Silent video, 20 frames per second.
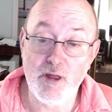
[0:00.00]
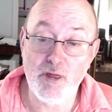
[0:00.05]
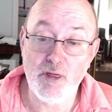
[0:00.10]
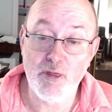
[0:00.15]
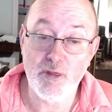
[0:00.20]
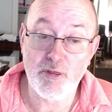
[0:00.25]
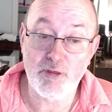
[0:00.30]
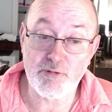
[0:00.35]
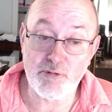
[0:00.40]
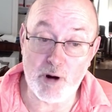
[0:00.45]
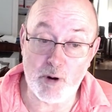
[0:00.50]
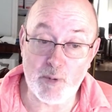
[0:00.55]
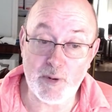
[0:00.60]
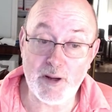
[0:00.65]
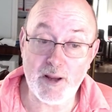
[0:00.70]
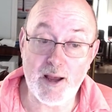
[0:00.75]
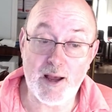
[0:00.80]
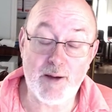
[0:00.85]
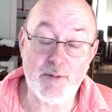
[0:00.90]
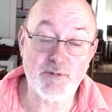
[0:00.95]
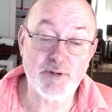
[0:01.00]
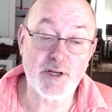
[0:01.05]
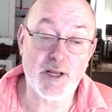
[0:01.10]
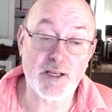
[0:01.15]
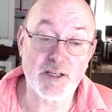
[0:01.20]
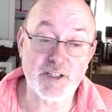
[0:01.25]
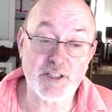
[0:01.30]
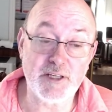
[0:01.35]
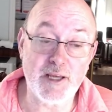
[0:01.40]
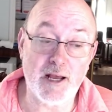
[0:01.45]
throwing
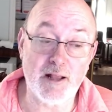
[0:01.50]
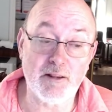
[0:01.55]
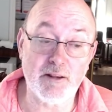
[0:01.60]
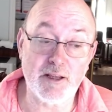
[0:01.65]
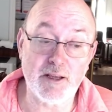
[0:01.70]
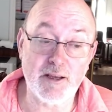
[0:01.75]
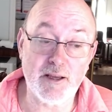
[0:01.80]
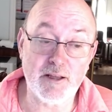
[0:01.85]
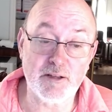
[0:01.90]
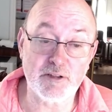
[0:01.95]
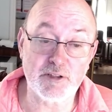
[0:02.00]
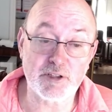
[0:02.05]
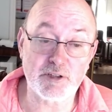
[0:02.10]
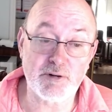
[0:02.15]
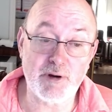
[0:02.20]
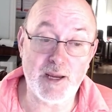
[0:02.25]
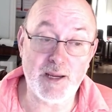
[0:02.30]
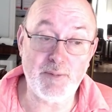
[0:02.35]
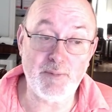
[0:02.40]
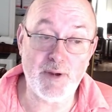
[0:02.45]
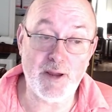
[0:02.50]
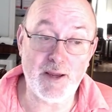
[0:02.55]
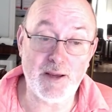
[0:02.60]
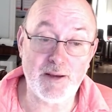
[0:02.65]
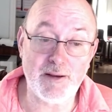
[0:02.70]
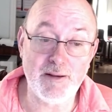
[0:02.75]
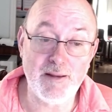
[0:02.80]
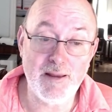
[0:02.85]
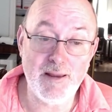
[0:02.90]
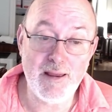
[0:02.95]
objects, yelling and
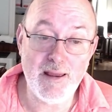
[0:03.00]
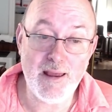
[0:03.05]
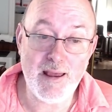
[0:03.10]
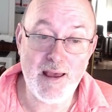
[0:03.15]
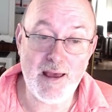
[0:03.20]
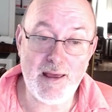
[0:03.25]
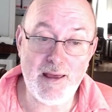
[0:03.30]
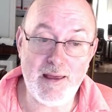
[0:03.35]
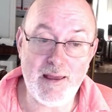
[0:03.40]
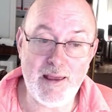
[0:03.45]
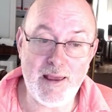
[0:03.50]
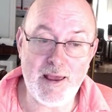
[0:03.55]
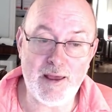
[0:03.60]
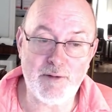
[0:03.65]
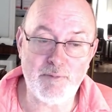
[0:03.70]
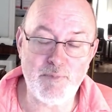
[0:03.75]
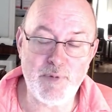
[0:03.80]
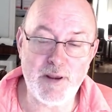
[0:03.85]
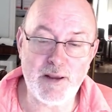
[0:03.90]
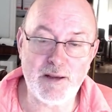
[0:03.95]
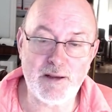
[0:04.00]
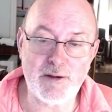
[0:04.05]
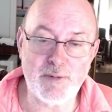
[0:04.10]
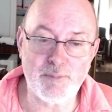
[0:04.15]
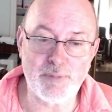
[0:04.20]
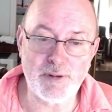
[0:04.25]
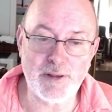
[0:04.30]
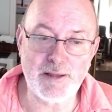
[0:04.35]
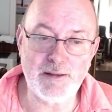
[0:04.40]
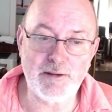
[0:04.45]
screaming, and being
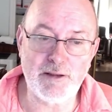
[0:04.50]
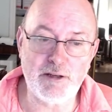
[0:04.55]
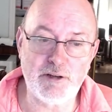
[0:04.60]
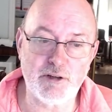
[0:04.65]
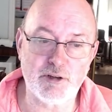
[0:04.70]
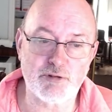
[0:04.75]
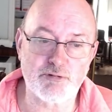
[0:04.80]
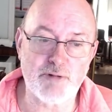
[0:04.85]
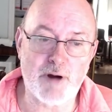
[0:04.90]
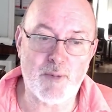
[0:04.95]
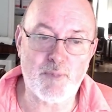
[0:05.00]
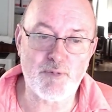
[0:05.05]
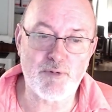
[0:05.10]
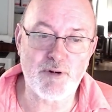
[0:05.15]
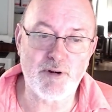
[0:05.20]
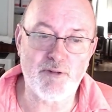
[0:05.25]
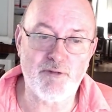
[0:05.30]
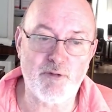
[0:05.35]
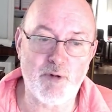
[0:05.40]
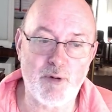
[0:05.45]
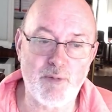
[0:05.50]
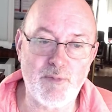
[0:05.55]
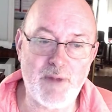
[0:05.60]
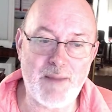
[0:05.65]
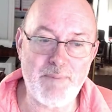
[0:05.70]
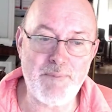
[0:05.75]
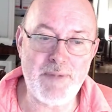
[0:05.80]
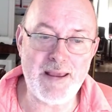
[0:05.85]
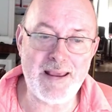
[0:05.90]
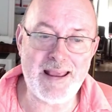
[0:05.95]
completely disruptive when
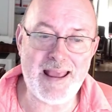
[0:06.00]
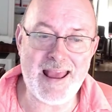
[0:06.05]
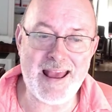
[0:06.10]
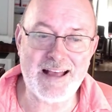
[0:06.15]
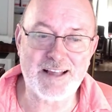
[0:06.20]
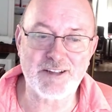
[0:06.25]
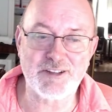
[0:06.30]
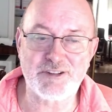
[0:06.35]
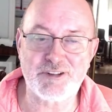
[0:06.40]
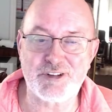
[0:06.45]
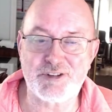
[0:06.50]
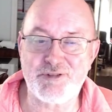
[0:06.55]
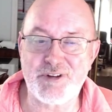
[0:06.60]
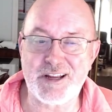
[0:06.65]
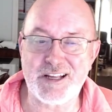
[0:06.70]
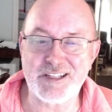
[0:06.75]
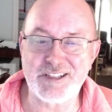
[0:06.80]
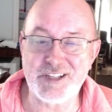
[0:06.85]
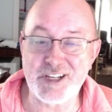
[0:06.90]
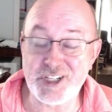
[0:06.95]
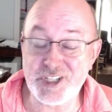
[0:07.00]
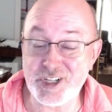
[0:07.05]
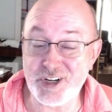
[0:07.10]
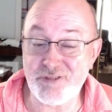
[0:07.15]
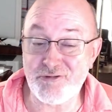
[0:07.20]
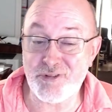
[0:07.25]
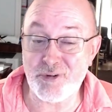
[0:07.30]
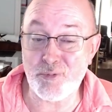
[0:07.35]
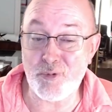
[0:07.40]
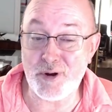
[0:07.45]
being asked to transition
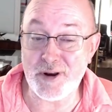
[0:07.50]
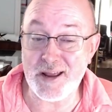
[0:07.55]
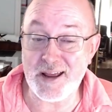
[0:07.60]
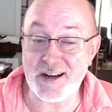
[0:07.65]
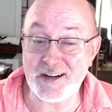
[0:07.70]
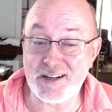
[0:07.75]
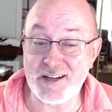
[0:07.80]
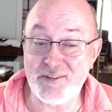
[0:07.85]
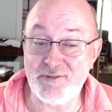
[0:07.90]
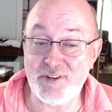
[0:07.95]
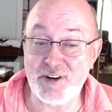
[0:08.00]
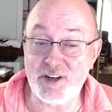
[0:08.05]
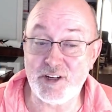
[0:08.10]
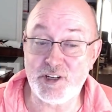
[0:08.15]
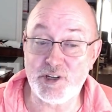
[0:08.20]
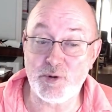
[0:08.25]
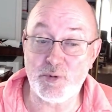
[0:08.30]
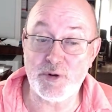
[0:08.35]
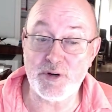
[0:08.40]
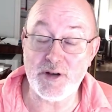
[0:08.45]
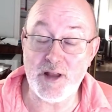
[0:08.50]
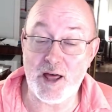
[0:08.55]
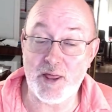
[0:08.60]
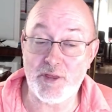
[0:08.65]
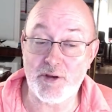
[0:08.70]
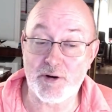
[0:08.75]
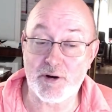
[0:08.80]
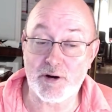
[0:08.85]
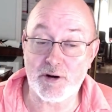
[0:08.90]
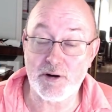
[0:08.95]
from one activity to
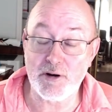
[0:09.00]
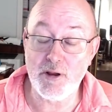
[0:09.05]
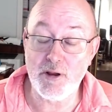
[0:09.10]
another,